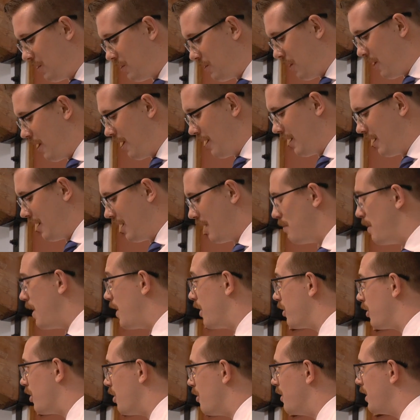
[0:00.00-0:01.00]
thought
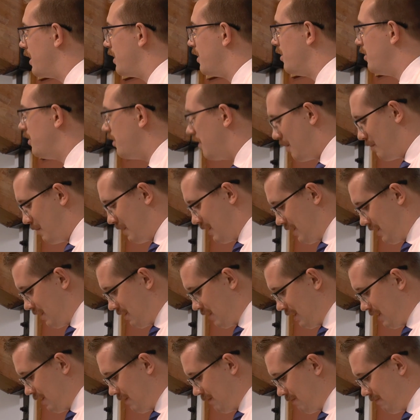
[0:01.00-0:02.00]
about going to
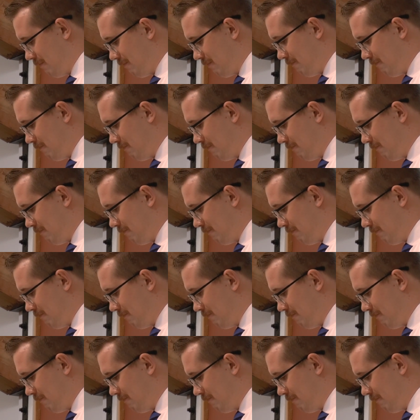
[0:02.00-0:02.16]
seminary,